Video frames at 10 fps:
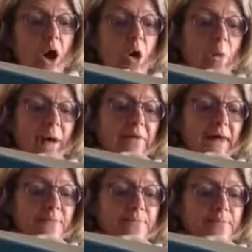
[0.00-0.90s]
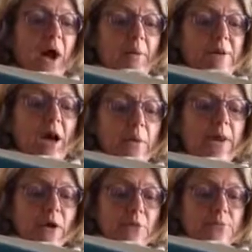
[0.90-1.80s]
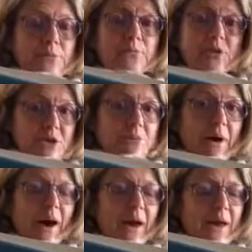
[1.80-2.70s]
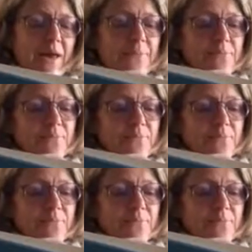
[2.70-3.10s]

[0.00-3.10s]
Oh, well then, I'll be going on. Goodbye.